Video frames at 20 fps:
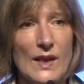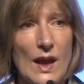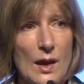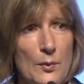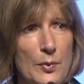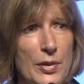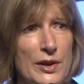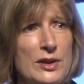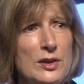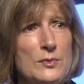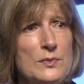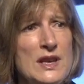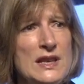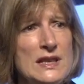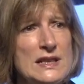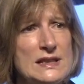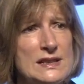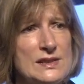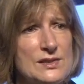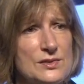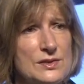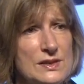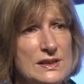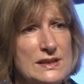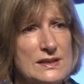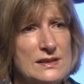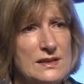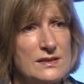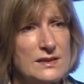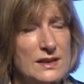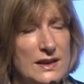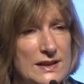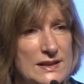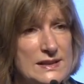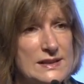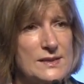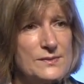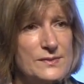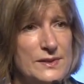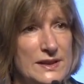But the ministers in
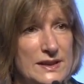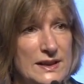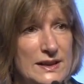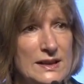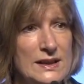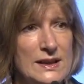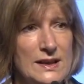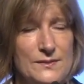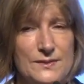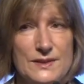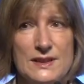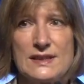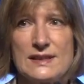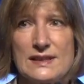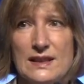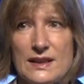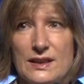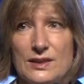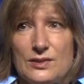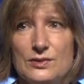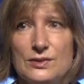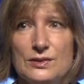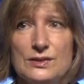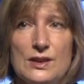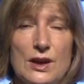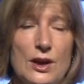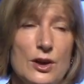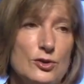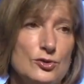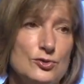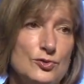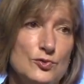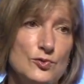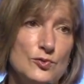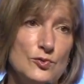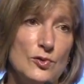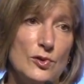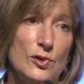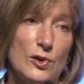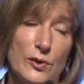Sevilla have decided to,
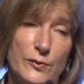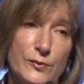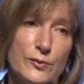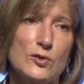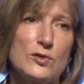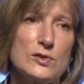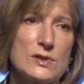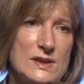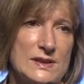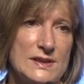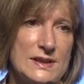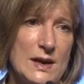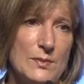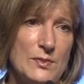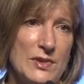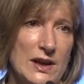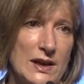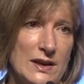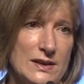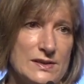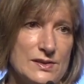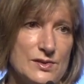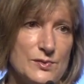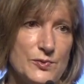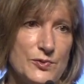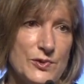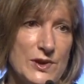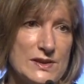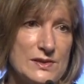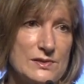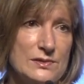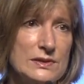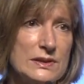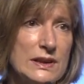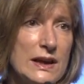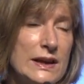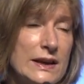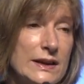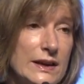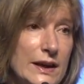of course, stabilize the present,
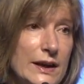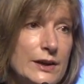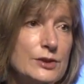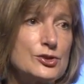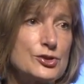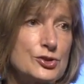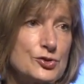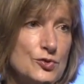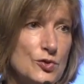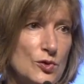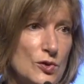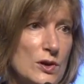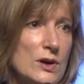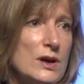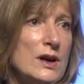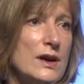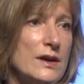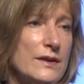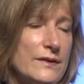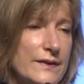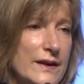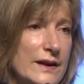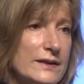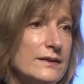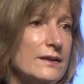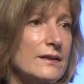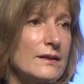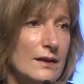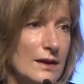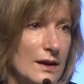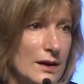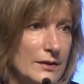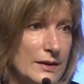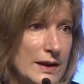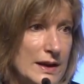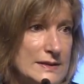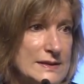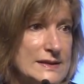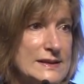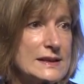ensure that
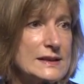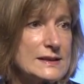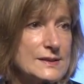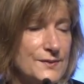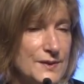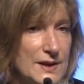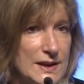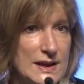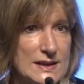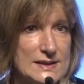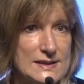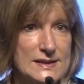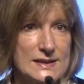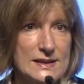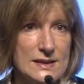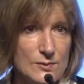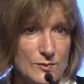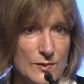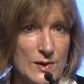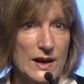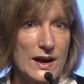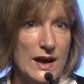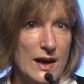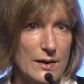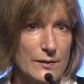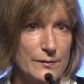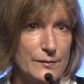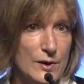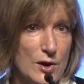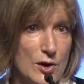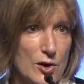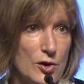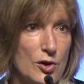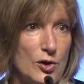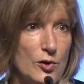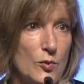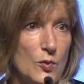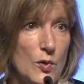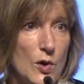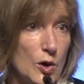Ariane 6 Vega C will have
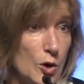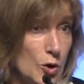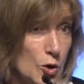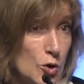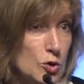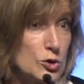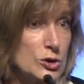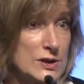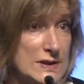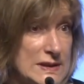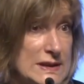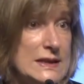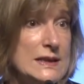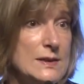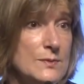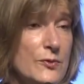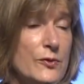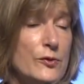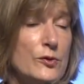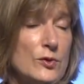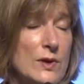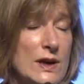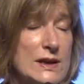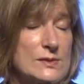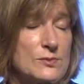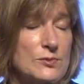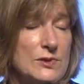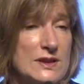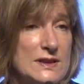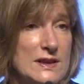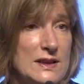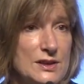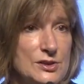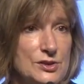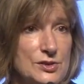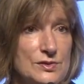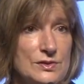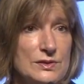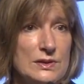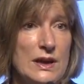a good scheme for
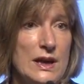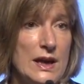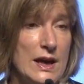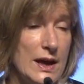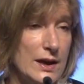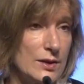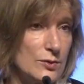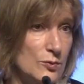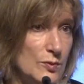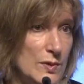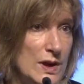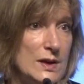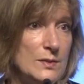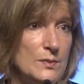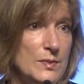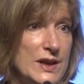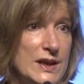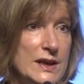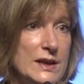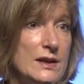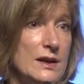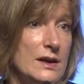exploitation and will be